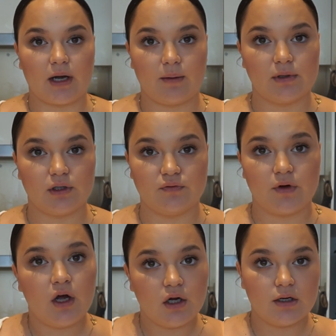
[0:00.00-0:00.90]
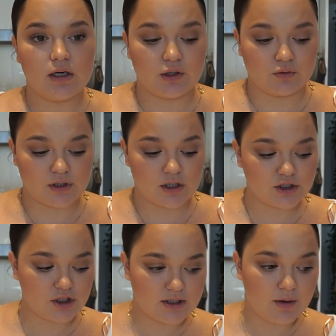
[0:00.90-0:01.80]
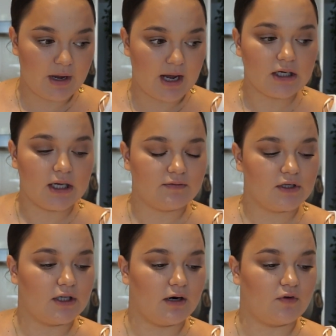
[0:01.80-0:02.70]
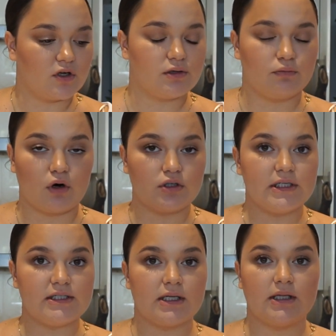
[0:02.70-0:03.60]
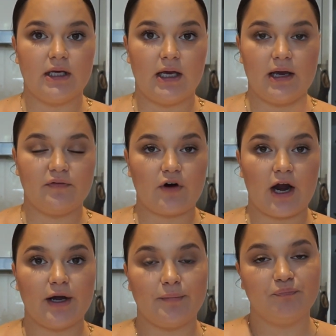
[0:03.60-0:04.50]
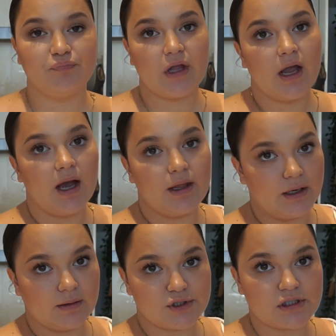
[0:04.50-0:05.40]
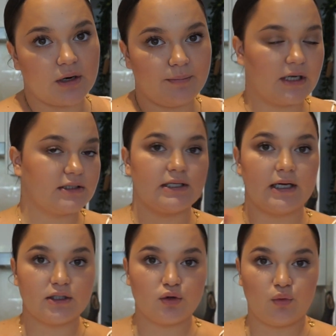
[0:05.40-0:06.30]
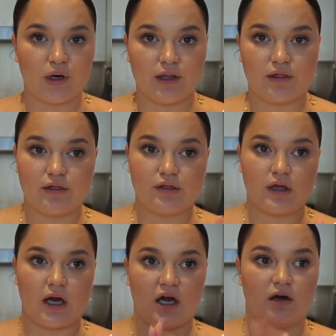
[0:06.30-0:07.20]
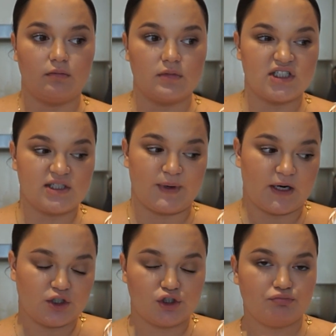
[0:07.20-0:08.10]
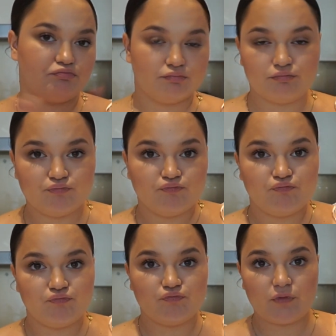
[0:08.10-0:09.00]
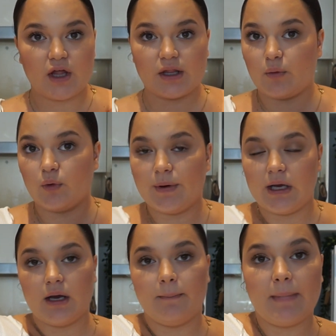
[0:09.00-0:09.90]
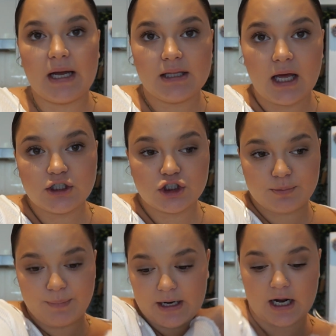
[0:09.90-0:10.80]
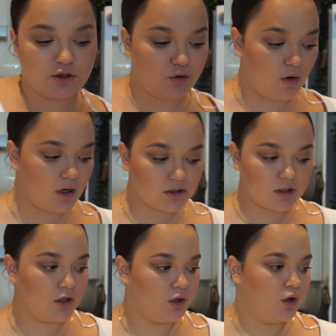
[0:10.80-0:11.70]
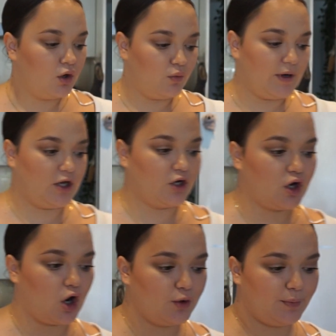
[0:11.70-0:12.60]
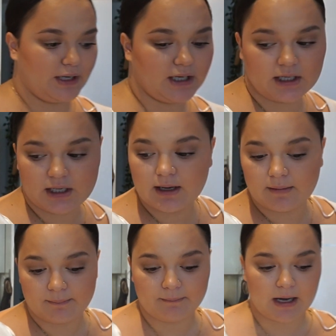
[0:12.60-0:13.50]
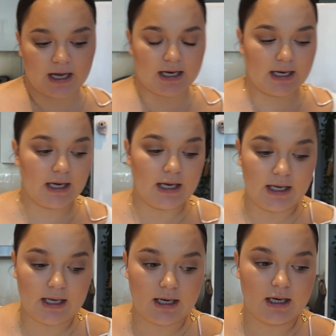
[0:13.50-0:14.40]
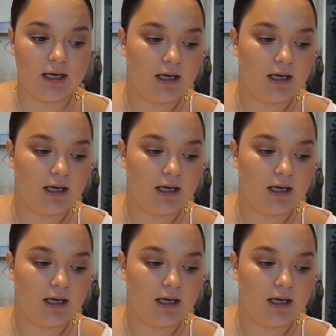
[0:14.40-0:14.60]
up a couple of little sausages that we had left. And then I've got some roasties in the air fryer. And then I'm just going to mix it with um, spinach. And that will be my lunch. But I thought we could open my